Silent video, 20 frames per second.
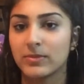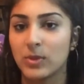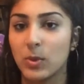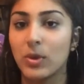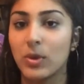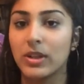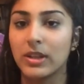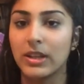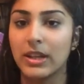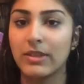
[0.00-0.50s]
You
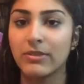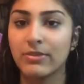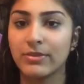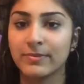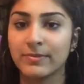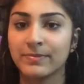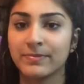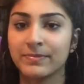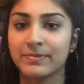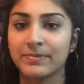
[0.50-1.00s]
want to leave?
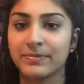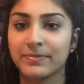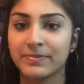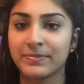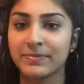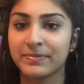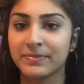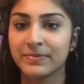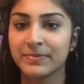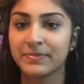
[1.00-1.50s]

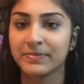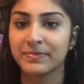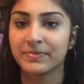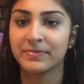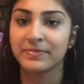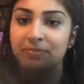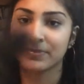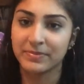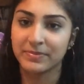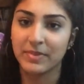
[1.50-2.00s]

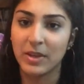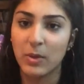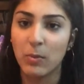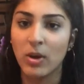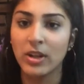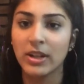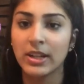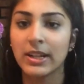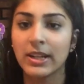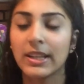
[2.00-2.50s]
You
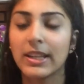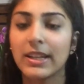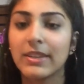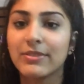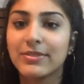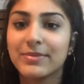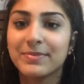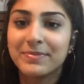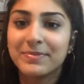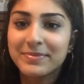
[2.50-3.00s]
wanted to
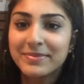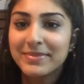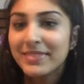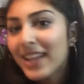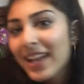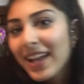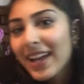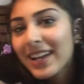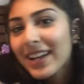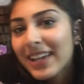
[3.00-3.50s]
leave.
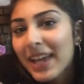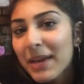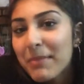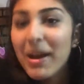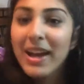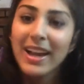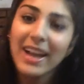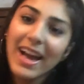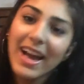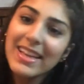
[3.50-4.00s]
Okay,
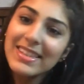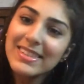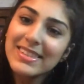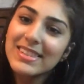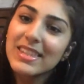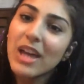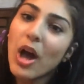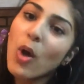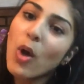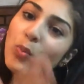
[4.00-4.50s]
bye
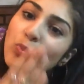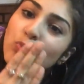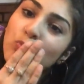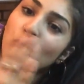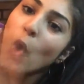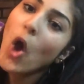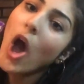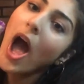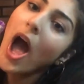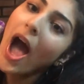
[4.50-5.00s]

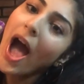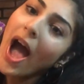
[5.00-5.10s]
guys.